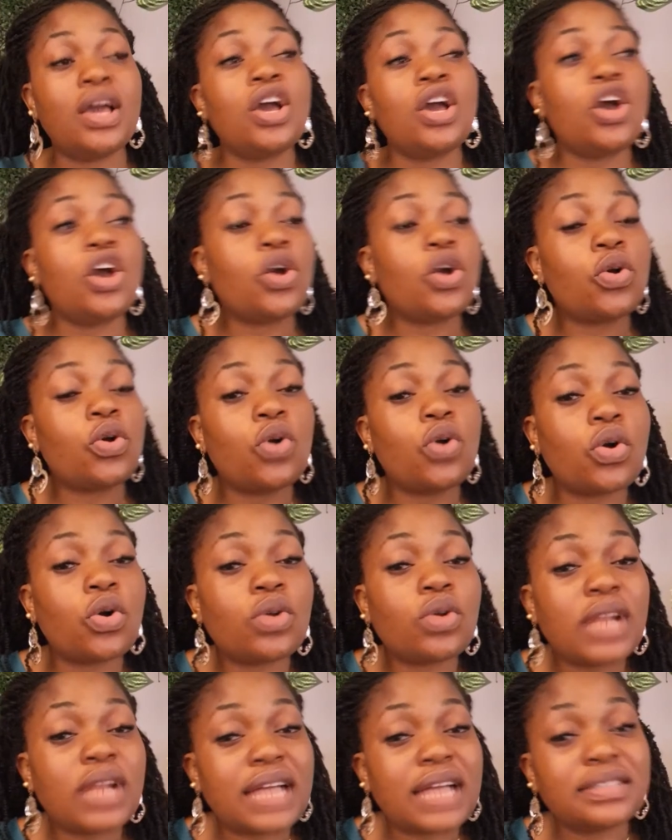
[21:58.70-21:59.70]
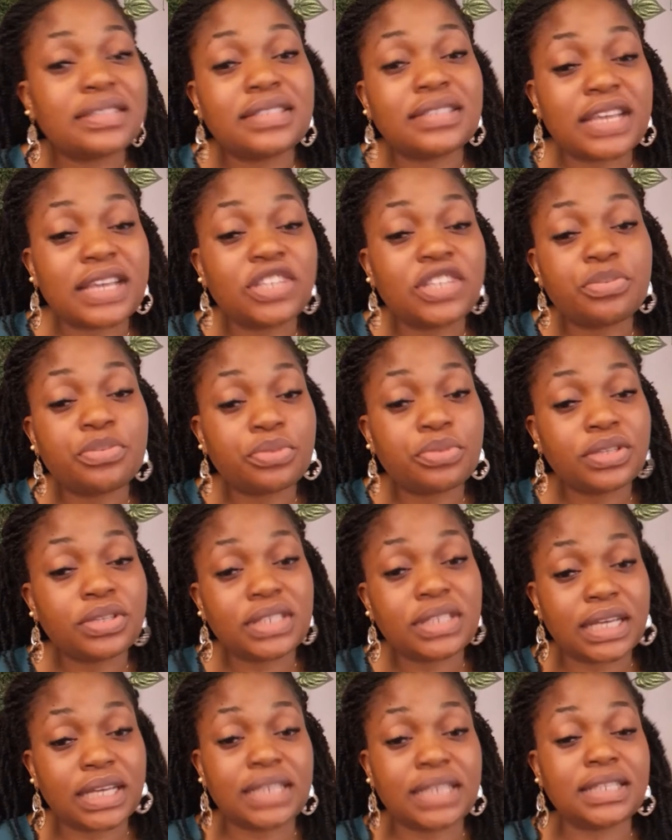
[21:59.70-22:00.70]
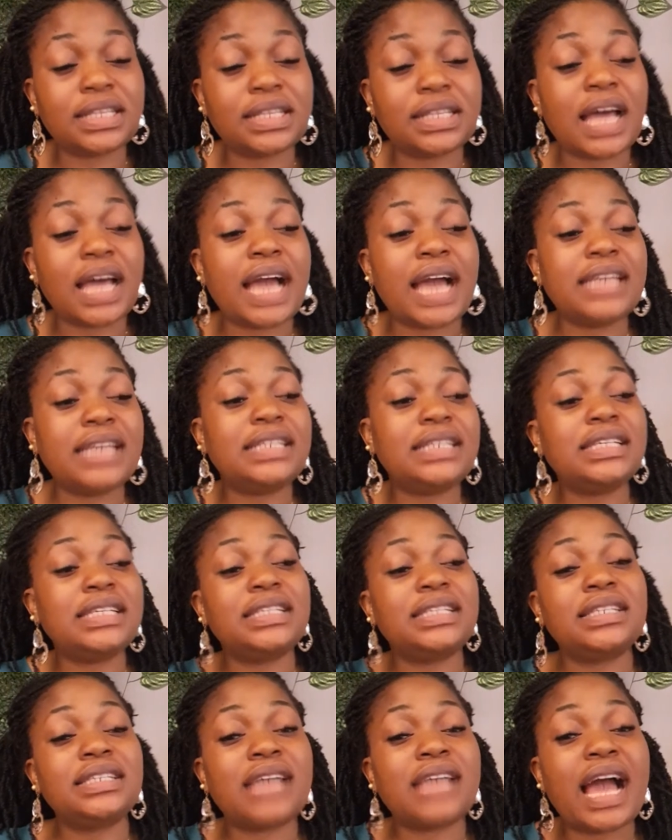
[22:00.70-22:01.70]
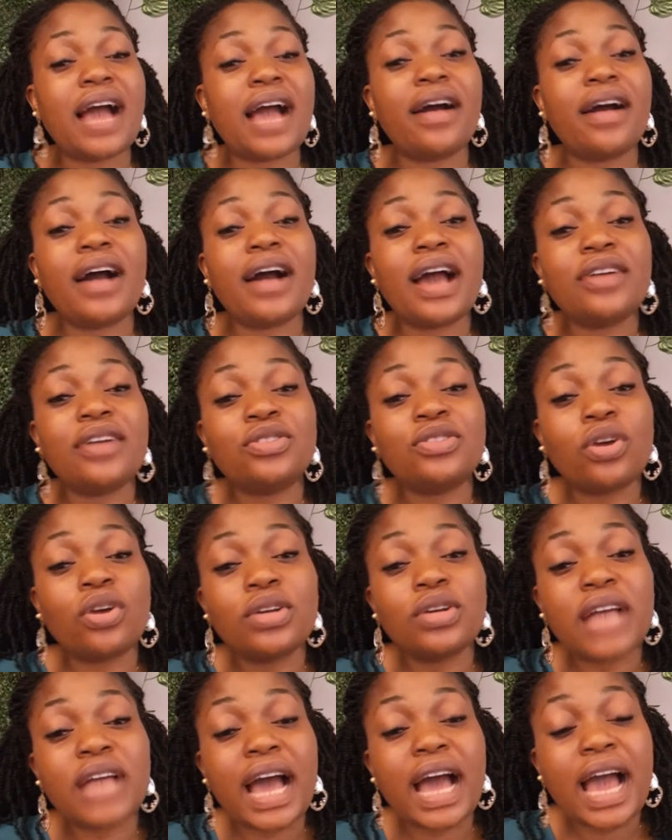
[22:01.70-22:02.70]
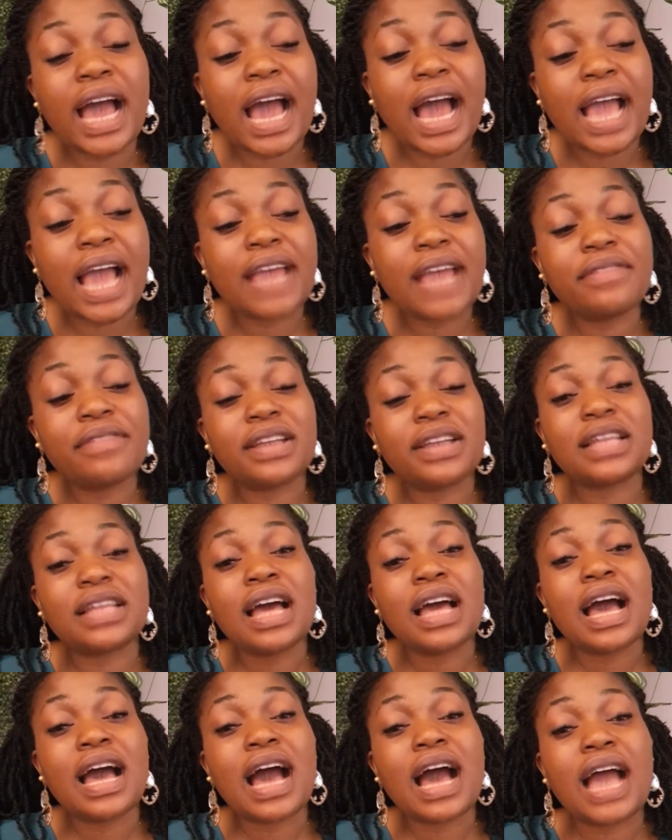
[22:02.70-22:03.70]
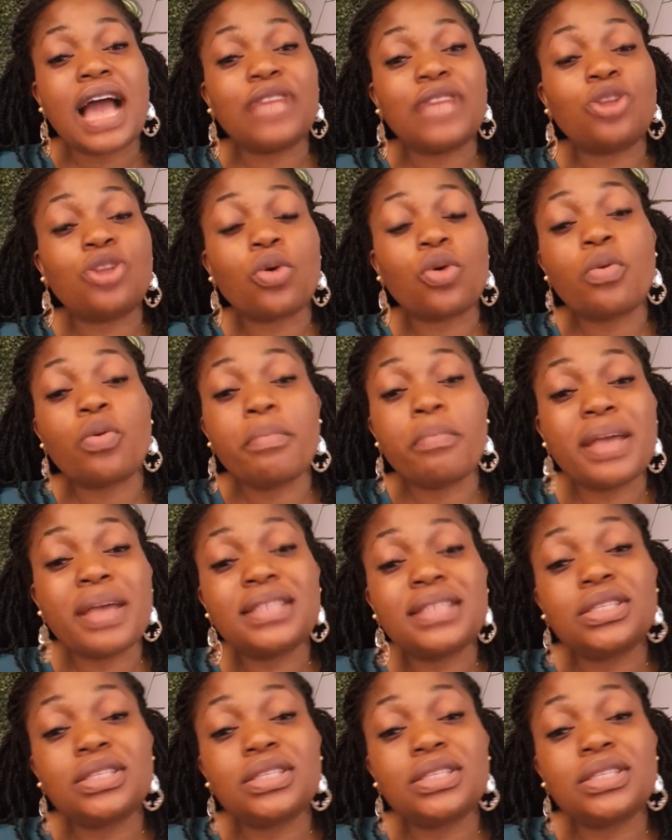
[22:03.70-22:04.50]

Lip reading: Google AdSense process, I did it. In fact, I document the